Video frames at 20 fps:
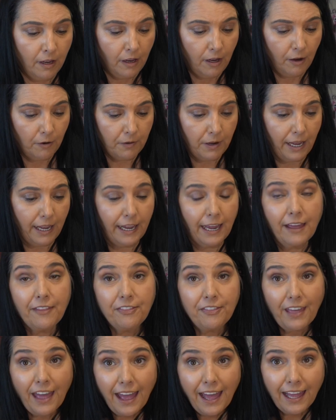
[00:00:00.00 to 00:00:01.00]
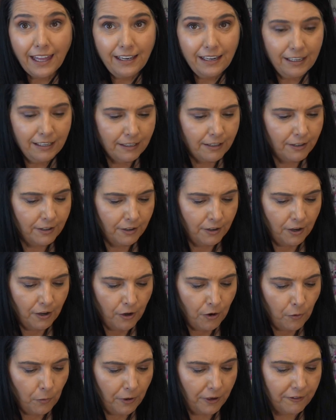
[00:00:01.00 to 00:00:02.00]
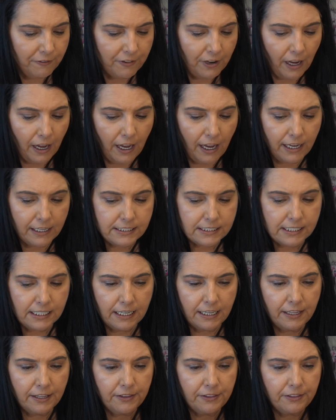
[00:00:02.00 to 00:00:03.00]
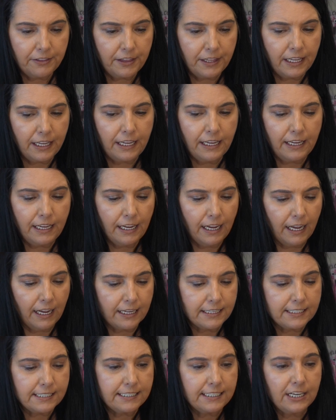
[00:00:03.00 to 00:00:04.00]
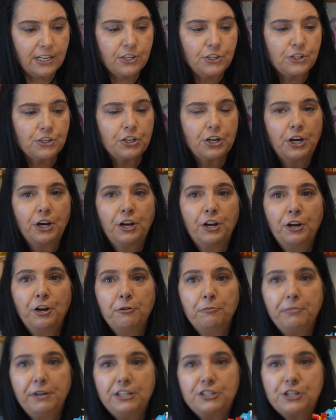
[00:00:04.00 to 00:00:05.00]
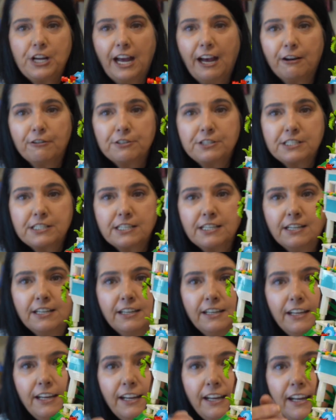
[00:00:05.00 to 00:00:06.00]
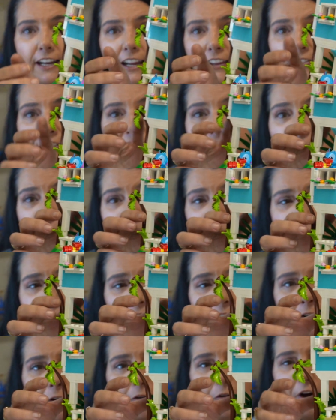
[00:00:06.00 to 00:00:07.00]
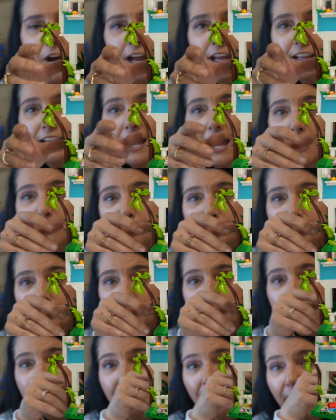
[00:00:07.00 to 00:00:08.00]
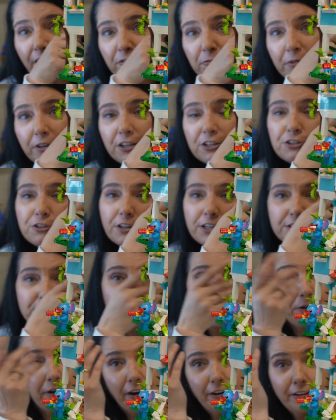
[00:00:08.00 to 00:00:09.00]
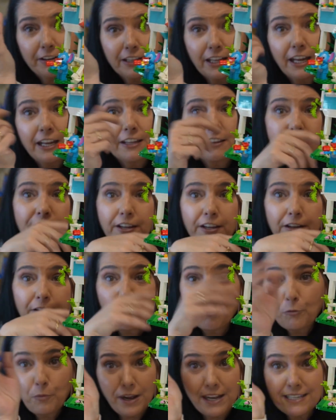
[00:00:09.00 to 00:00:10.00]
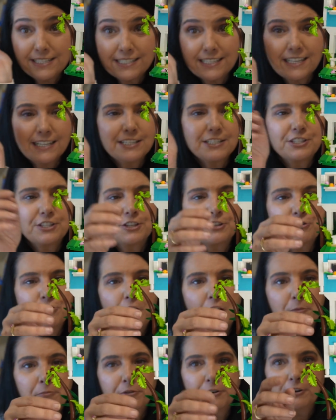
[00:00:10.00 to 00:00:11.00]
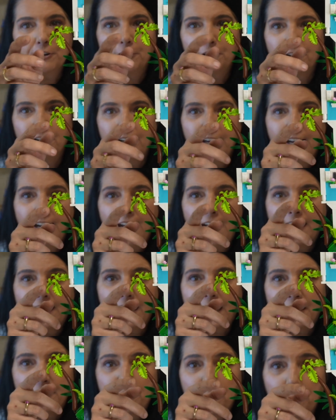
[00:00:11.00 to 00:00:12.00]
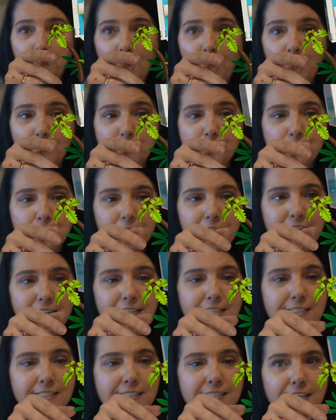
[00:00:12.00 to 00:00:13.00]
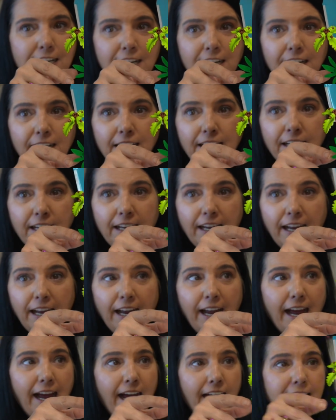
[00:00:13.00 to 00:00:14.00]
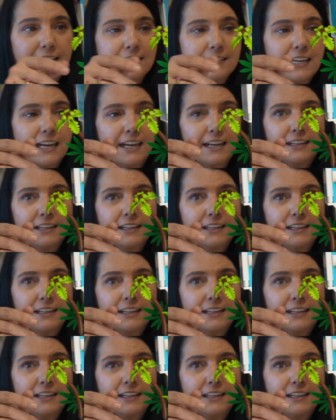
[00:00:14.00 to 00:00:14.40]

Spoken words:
Okay, and then we've got the Stitch Beach House. This one I absolutely love because you guys know how I like the oasis, the tropical, and had the palm trees. And